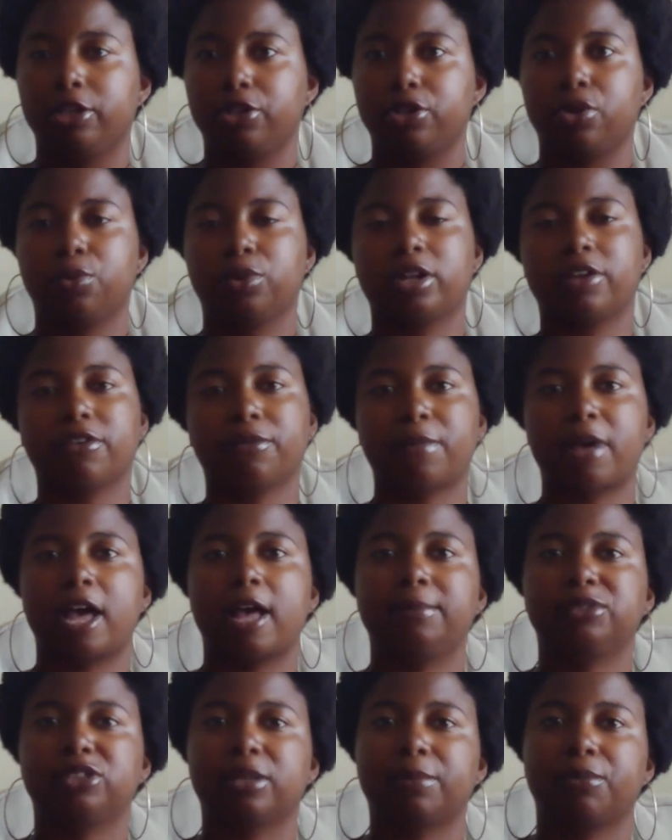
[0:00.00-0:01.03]
Whatever
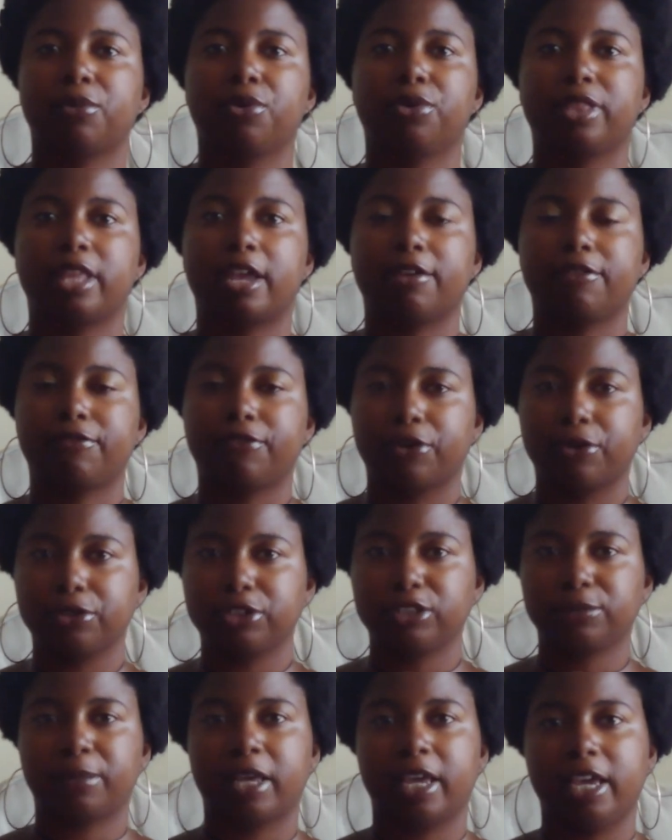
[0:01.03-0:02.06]
pops up on that
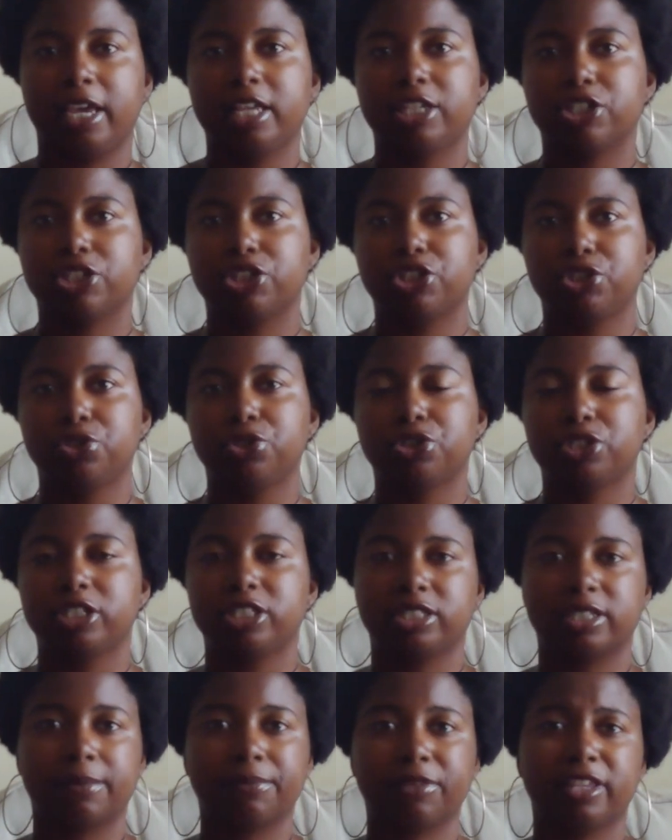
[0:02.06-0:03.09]
first page is usually
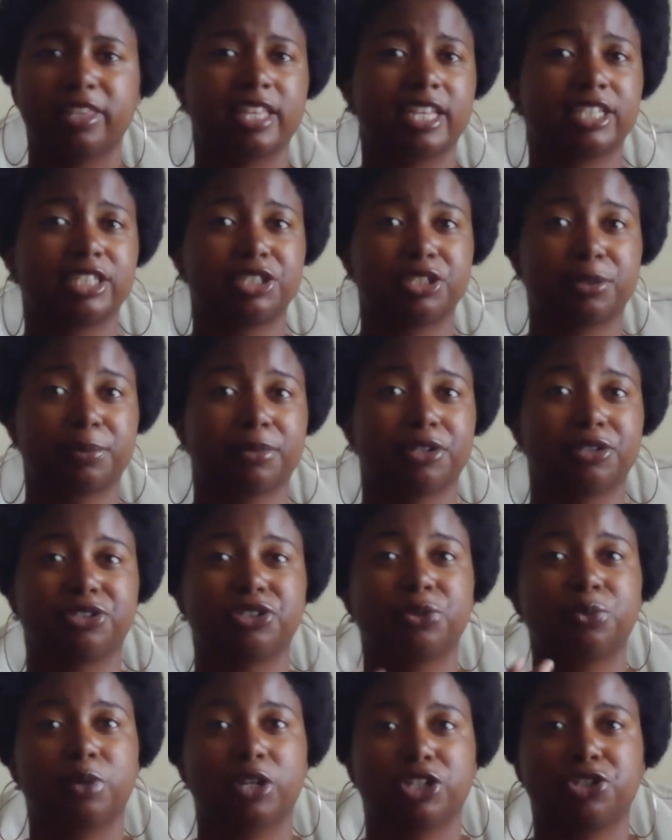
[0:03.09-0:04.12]
something that's similar to
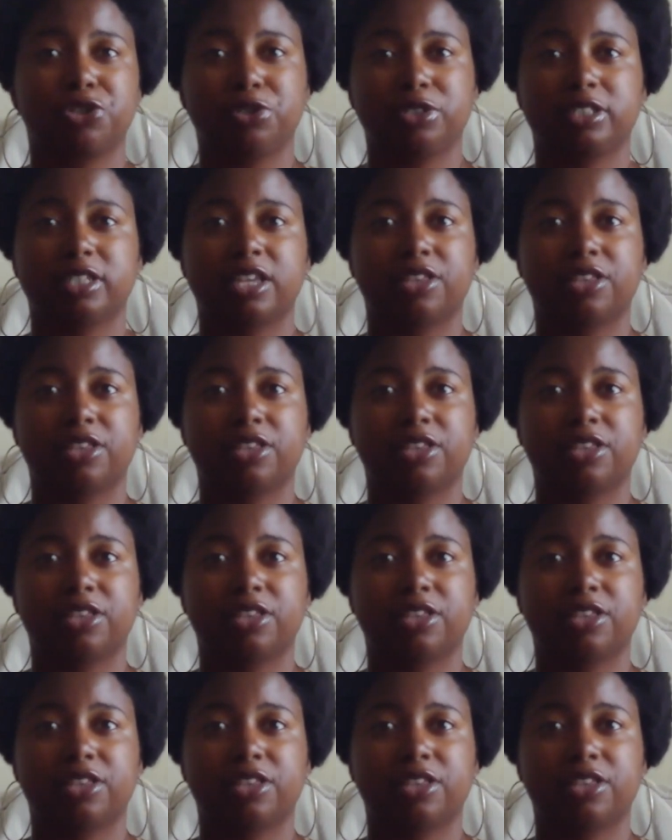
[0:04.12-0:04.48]
what you said.